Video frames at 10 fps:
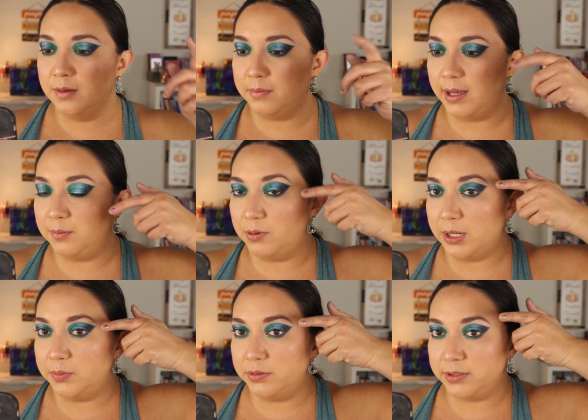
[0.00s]
my
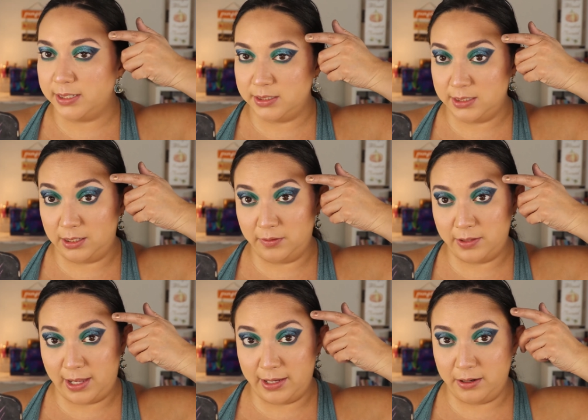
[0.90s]
brow bone tends to lift
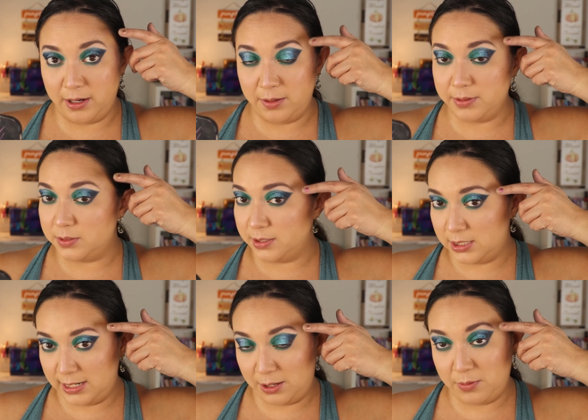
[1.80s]
higher up,
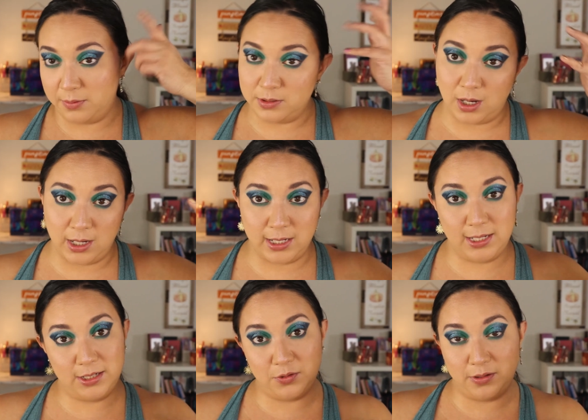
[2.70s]
especially like when I'm
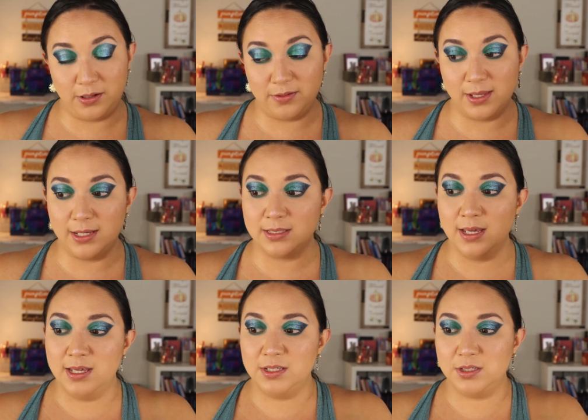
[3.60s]
talking and doing all this.
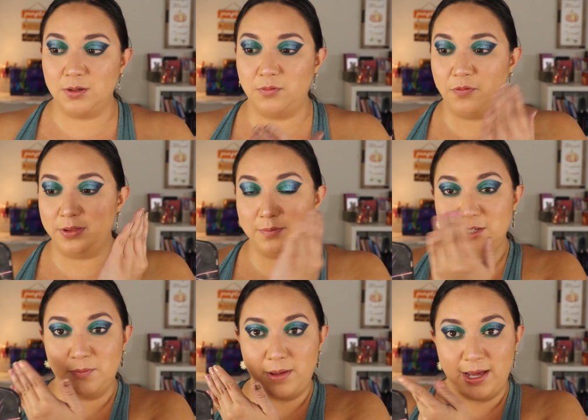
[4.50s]
So for them
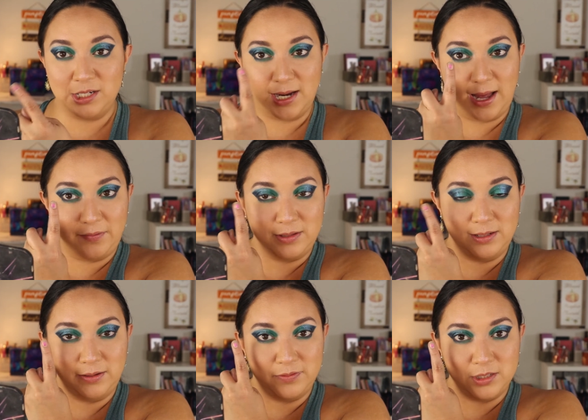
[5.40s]
to match, I have to
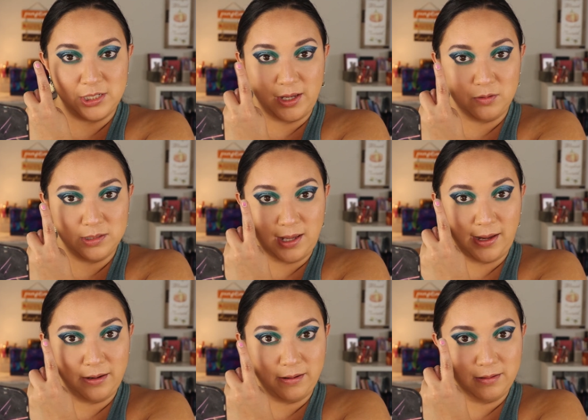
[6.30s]
lift the shadows
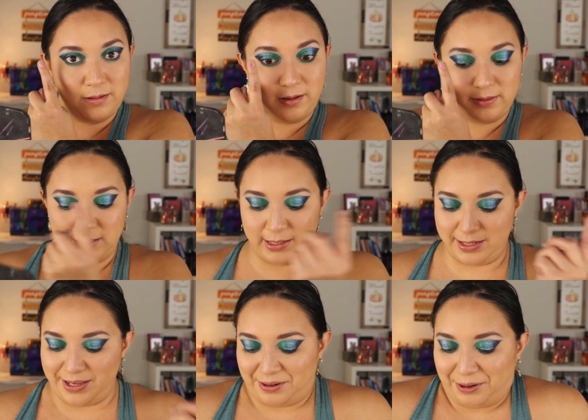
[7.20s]
higher on the lid
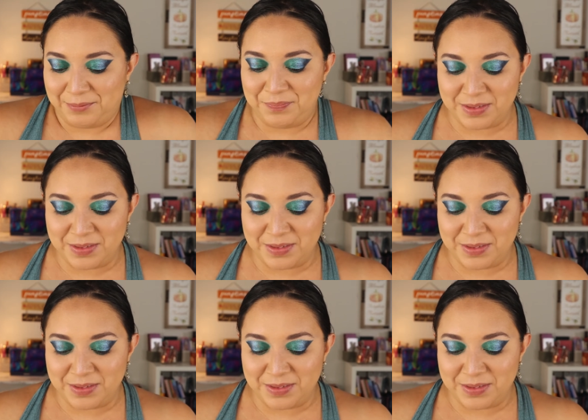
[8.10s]
here.